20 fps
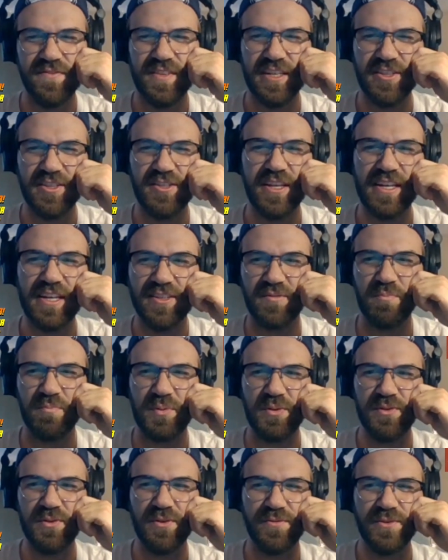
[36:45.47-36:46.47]
It's
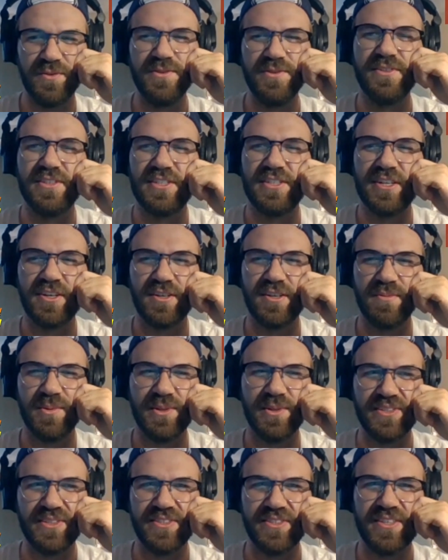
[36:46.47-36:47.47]
beautiful and
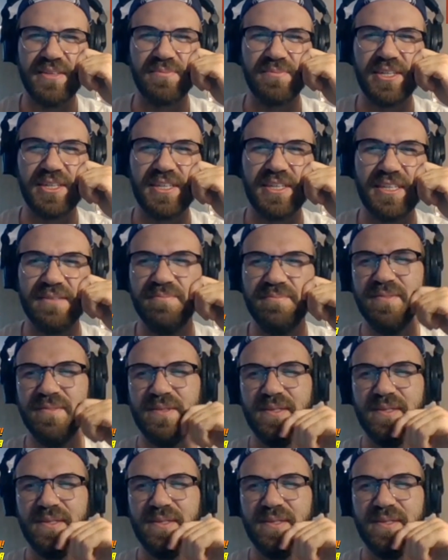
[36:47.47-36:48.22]
terrible at the same time.